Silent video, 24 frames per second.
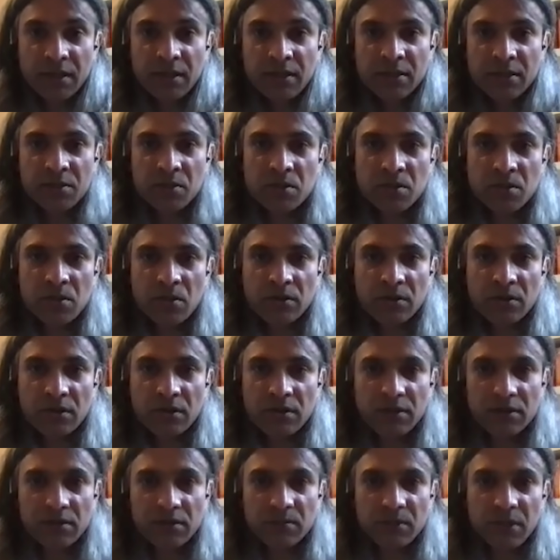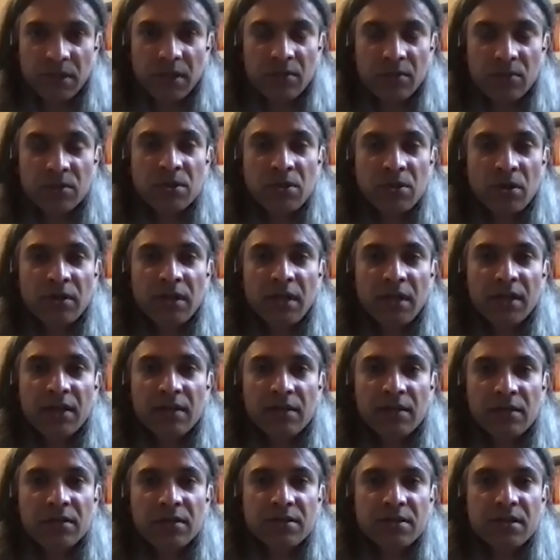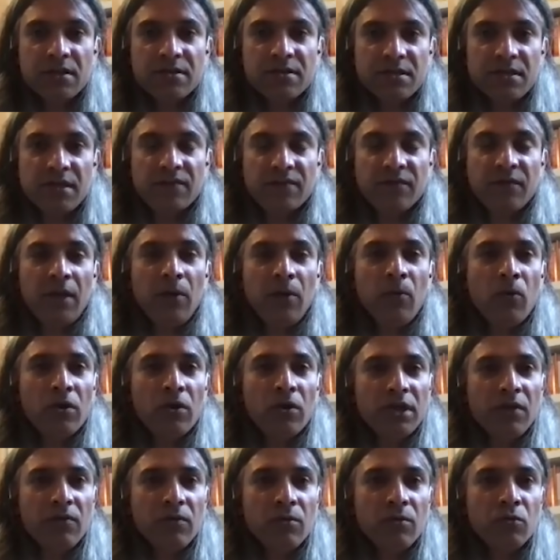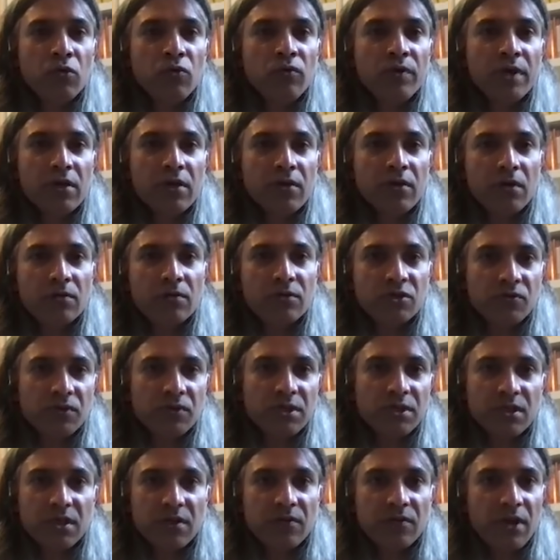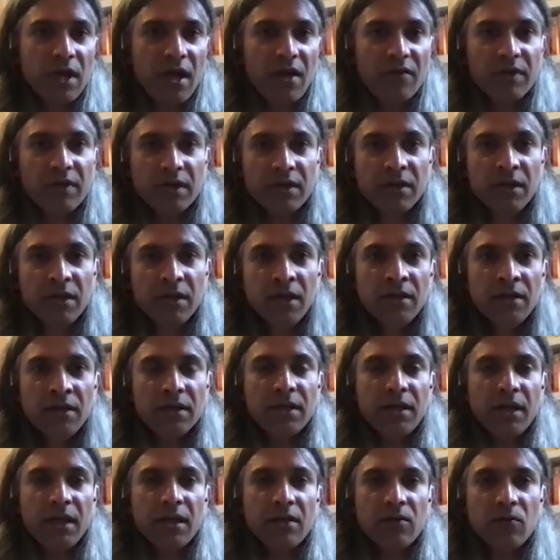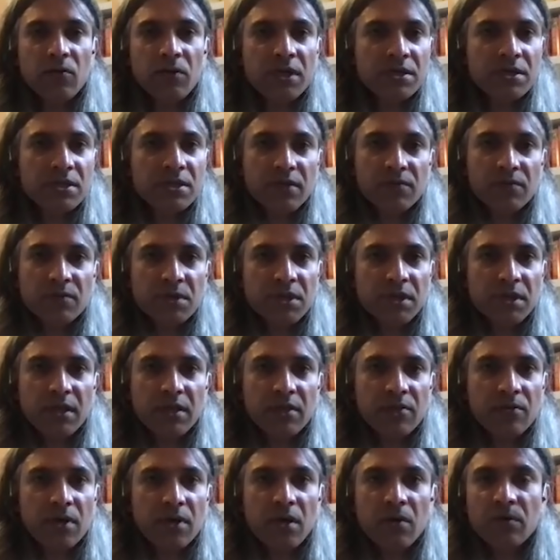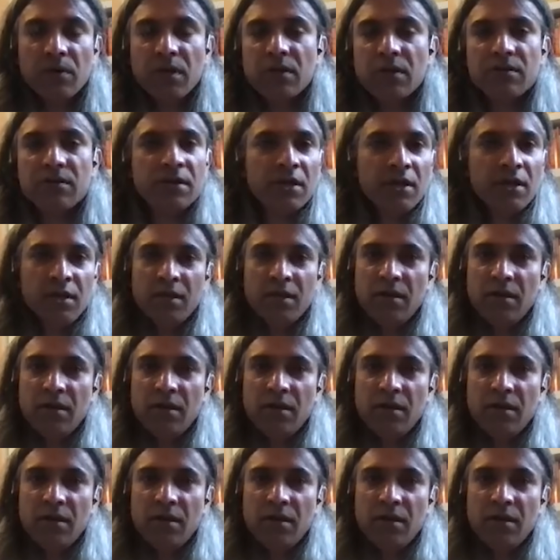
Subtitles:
It is not that England is unsafe. They were moving around the streets, they were having their takeaways, they were sitting around, and